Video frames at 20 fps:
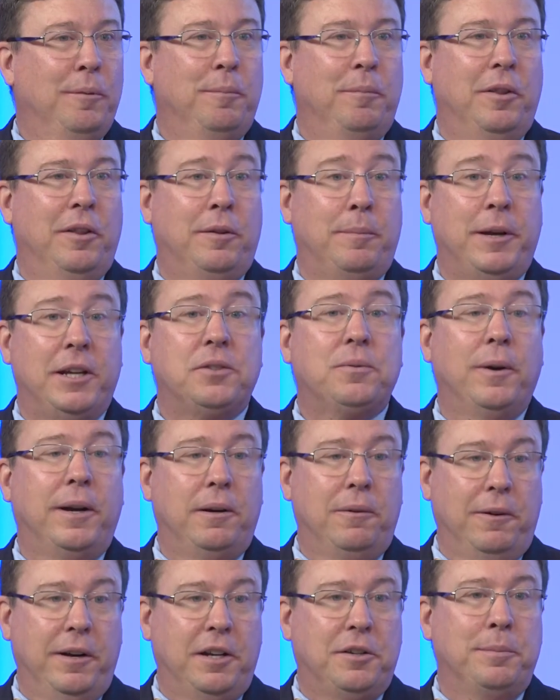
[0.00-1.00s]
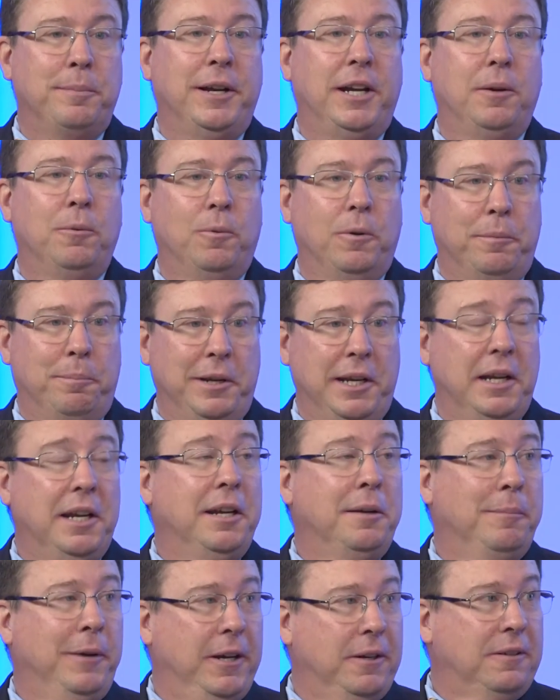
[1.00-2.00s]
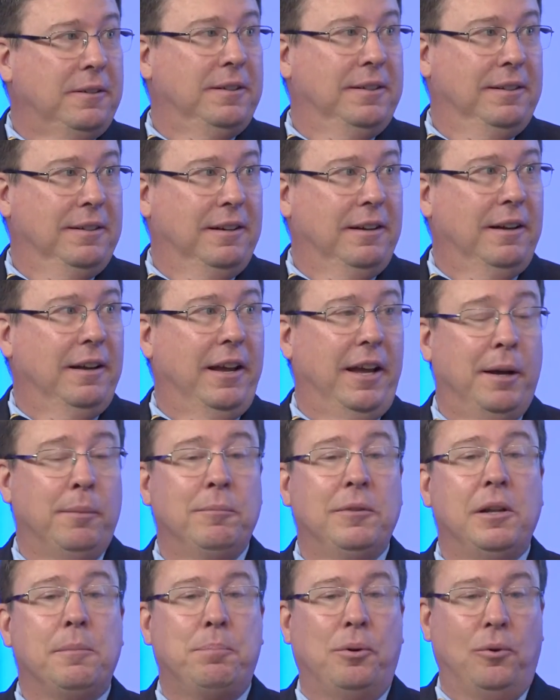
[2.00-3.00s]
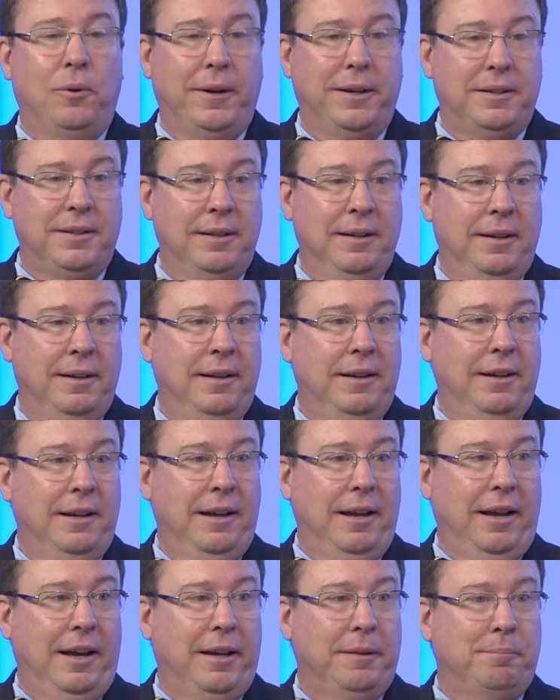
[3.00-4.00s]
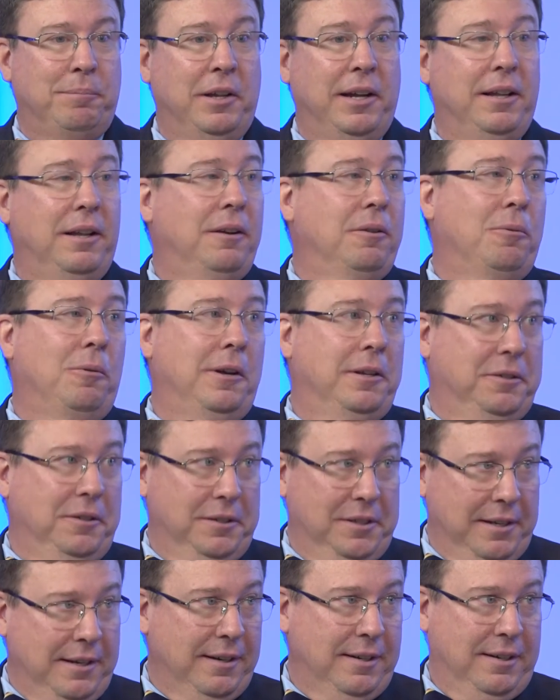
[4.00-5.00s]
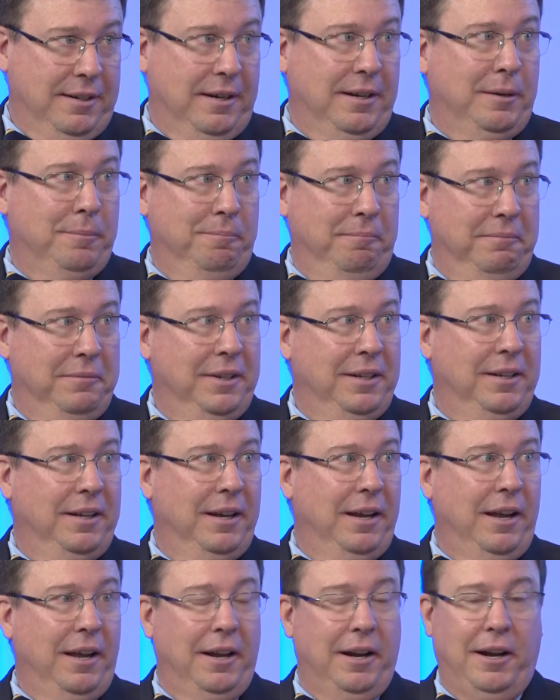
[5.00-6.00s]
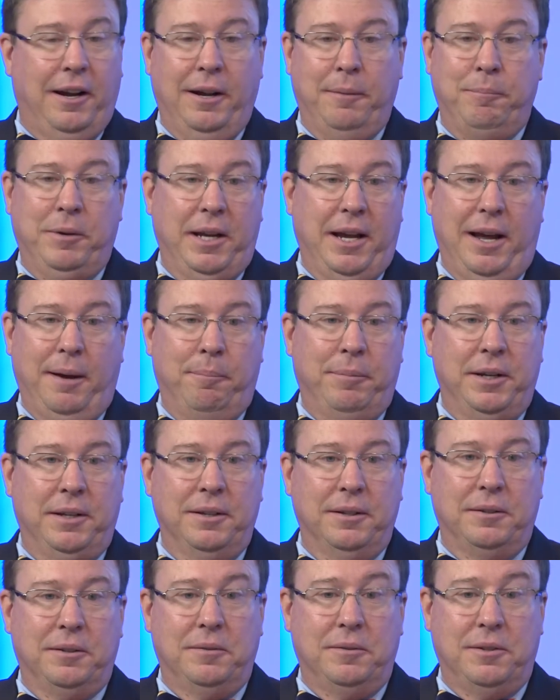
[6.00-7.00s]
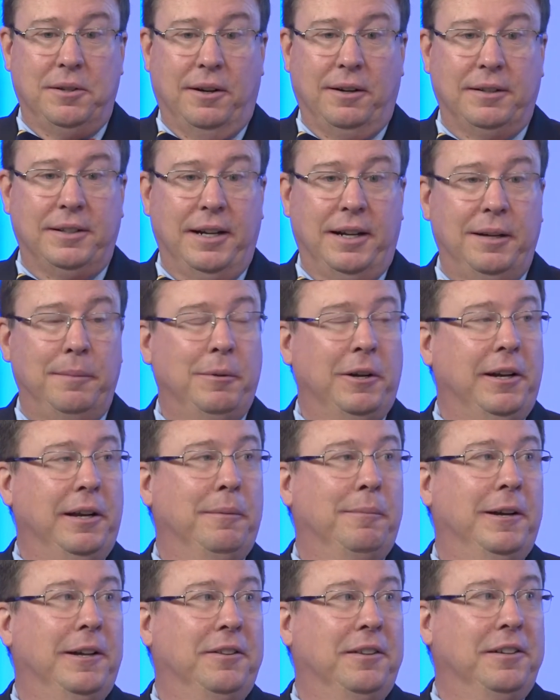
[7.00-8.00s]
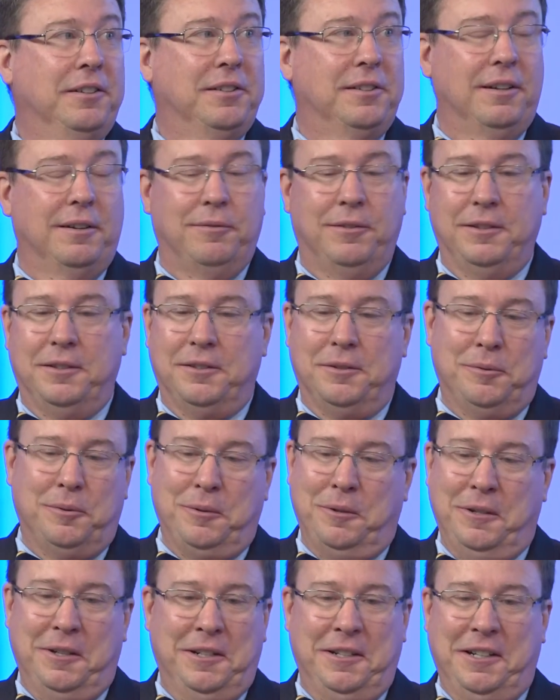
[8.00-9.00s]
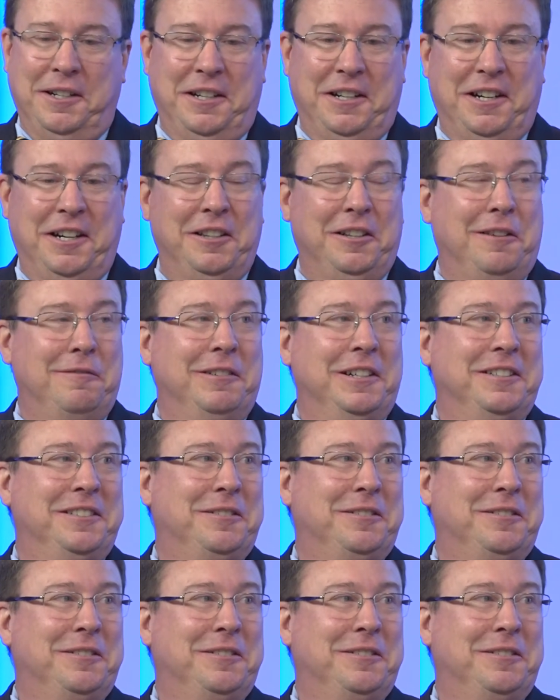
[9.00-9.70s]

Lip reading: The best way to reach me would be email, mlapointe@blaylockwalters.com, and I'd be happy to talk to anybody about this stuff. I love it.